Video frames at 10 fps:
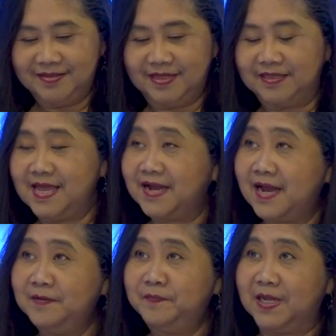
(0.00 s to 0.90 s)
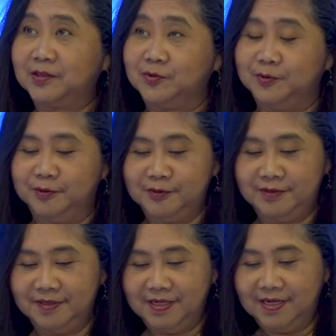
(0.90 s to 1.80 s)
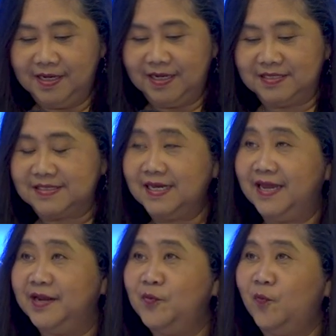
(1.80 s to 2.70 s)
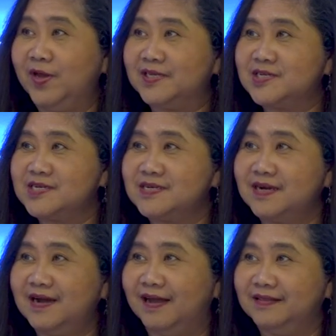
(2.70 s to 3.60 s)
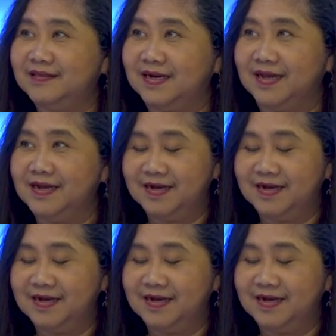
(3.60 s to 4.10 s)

The Deccan Plateau is in which country?